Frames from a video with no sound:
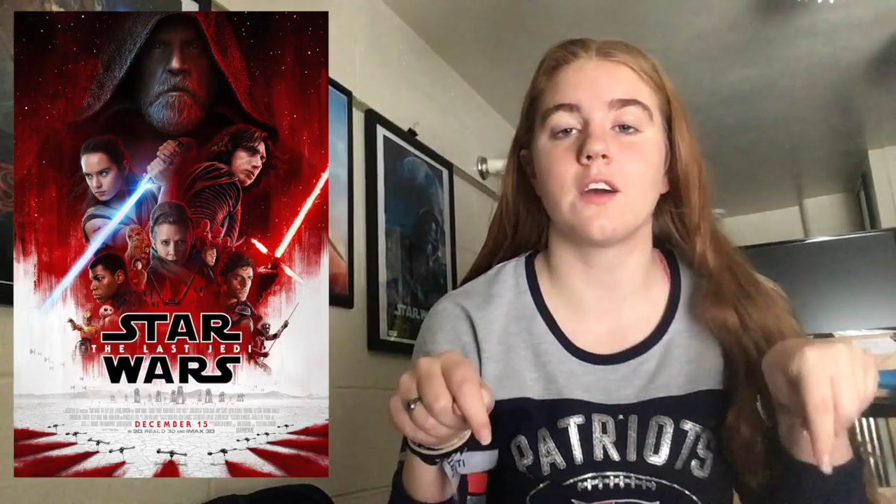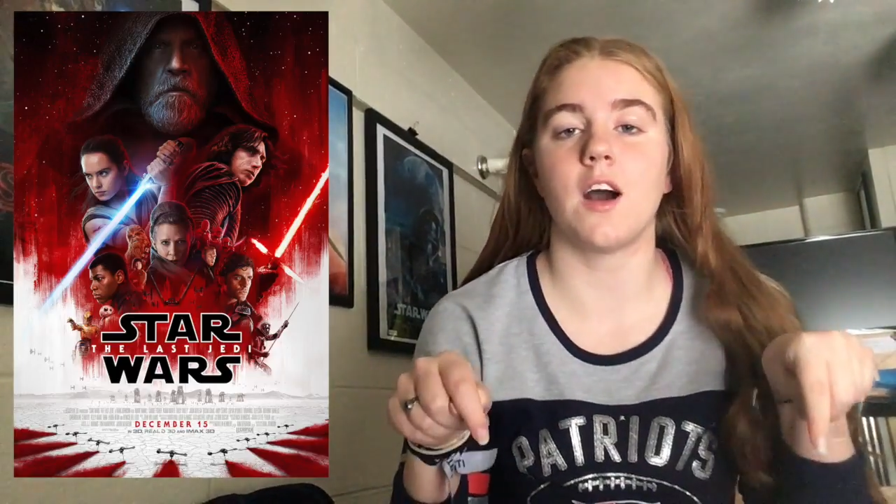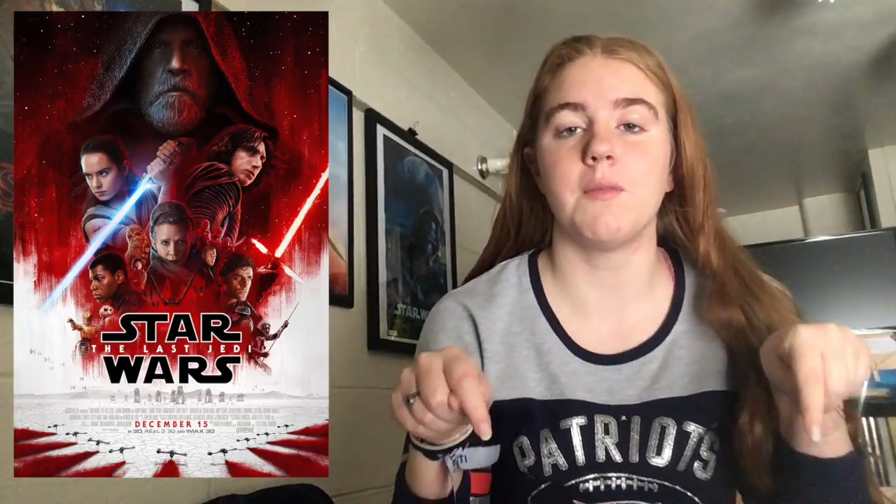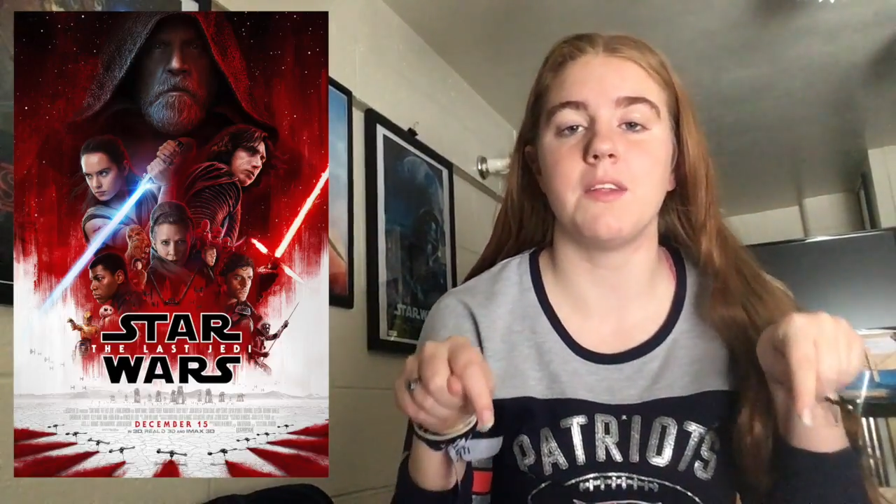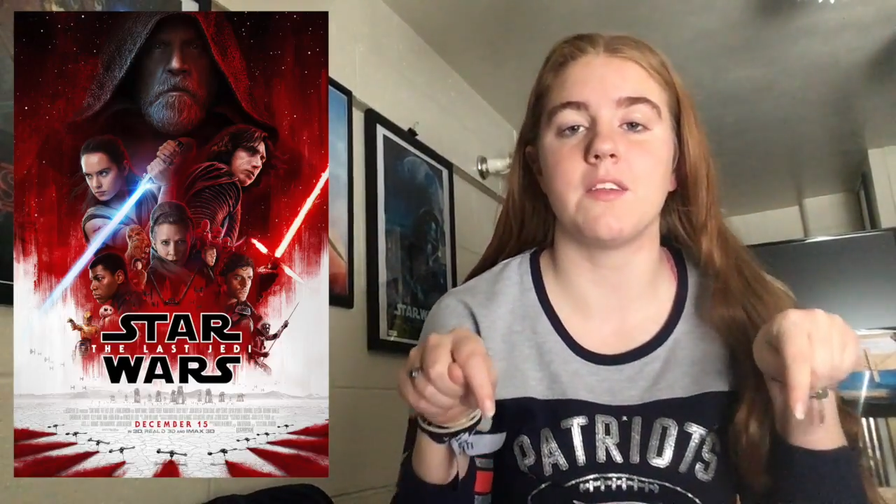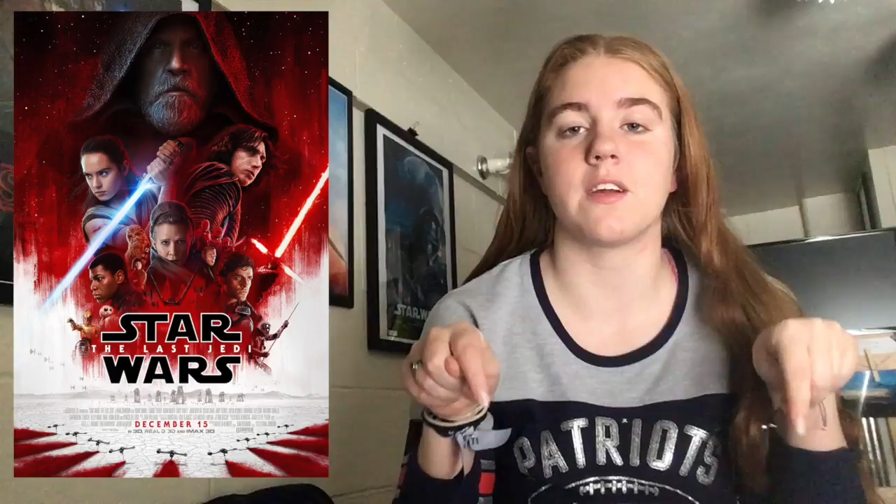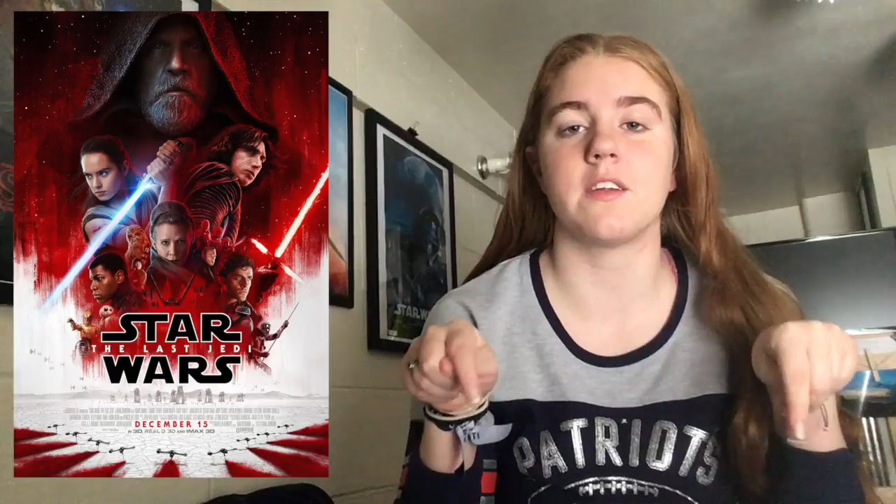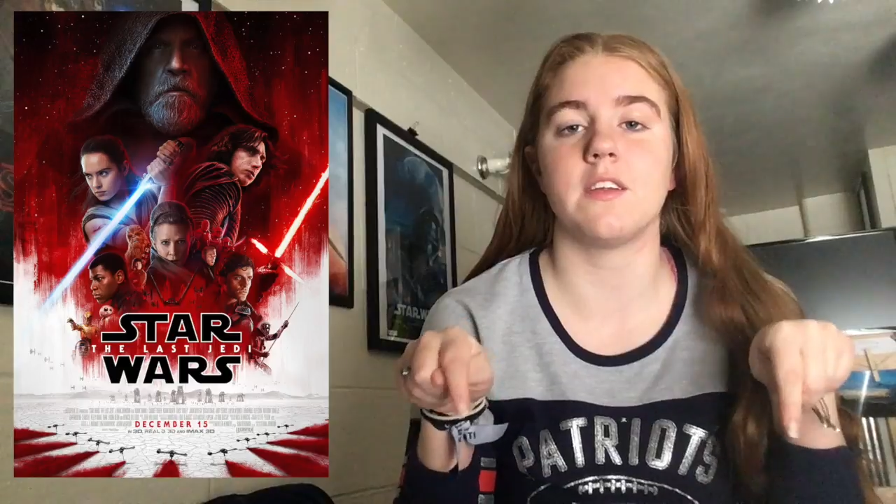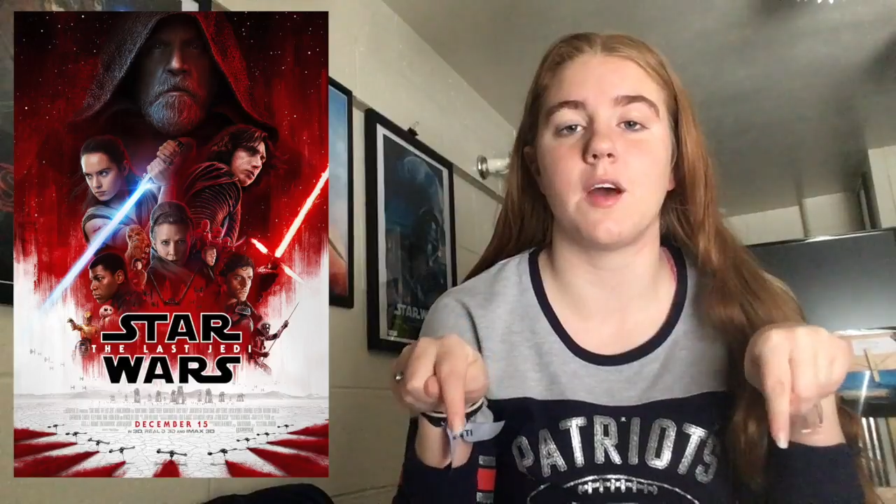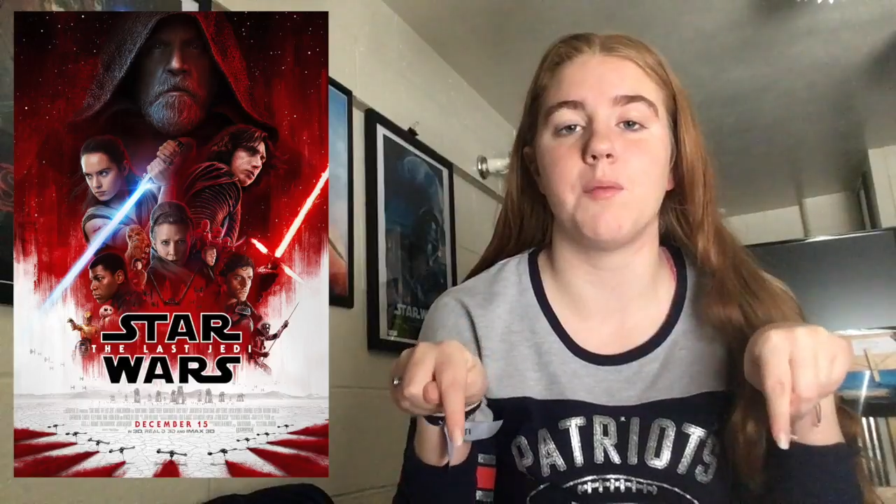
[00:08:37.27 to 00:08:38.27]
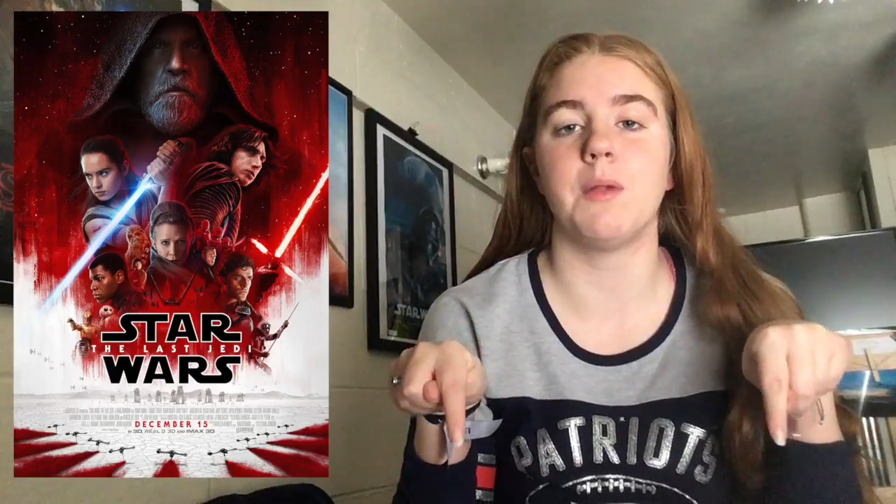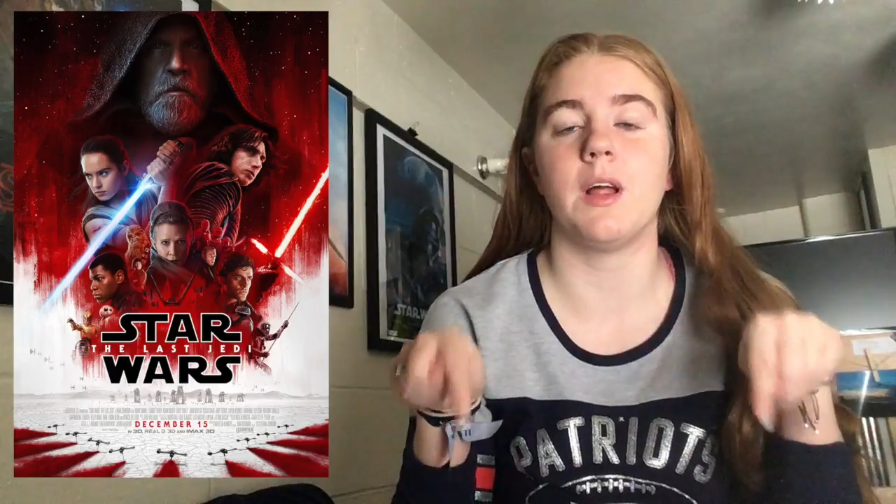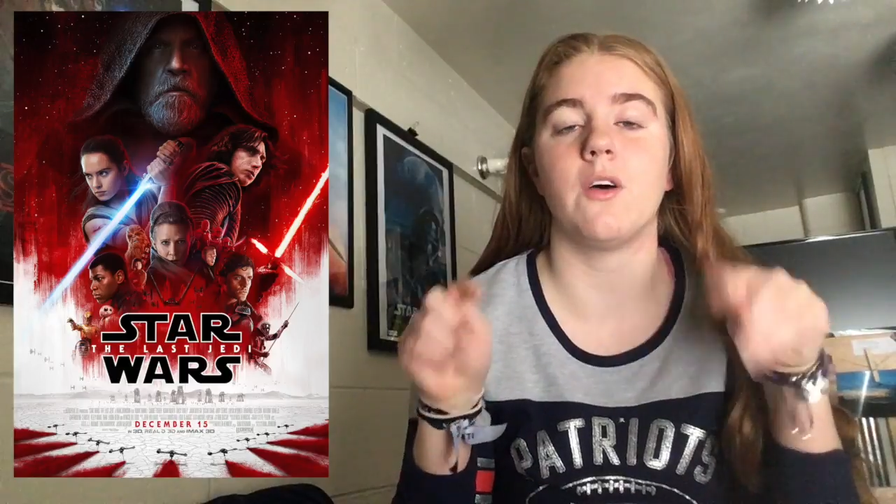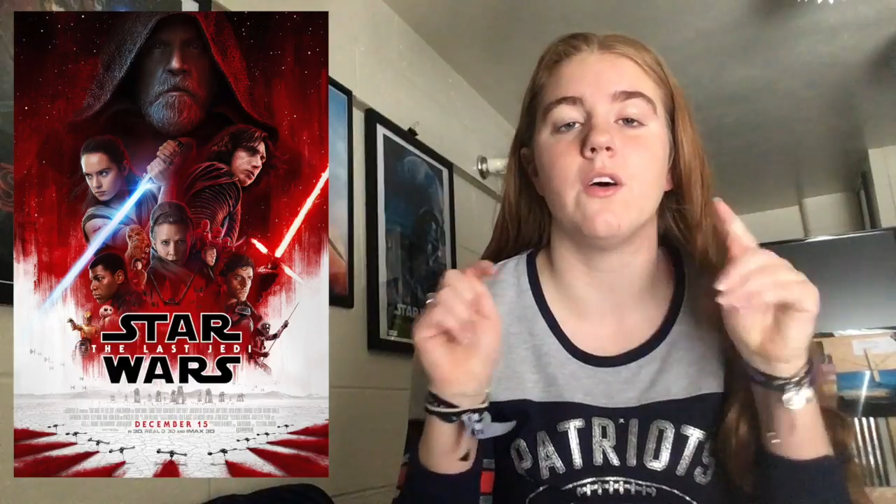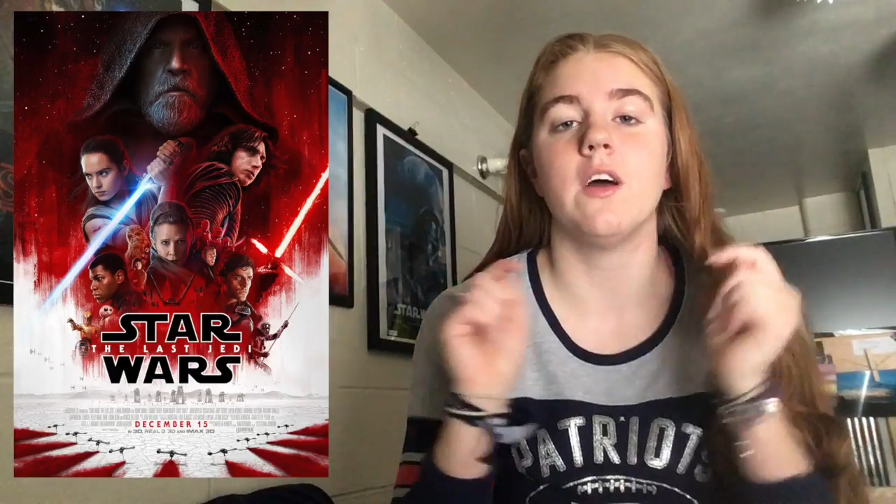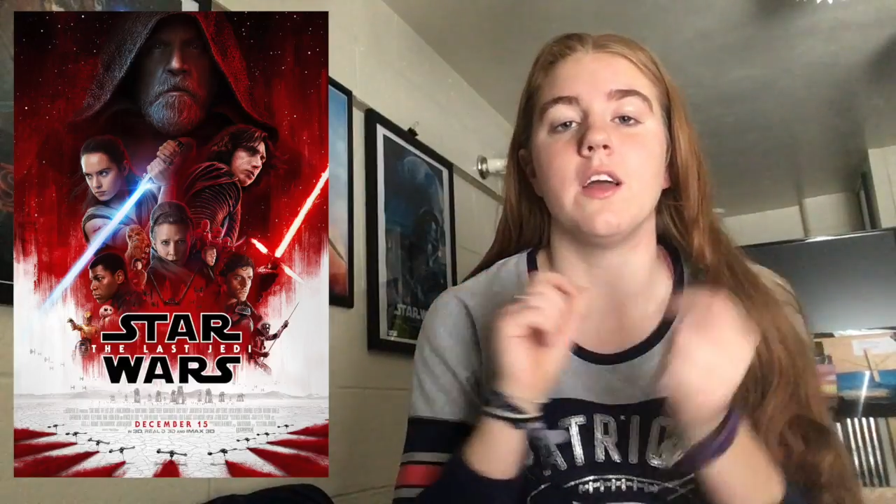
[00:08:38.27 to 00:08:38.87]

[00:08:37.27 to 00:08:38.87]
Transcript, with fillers: the comment section down below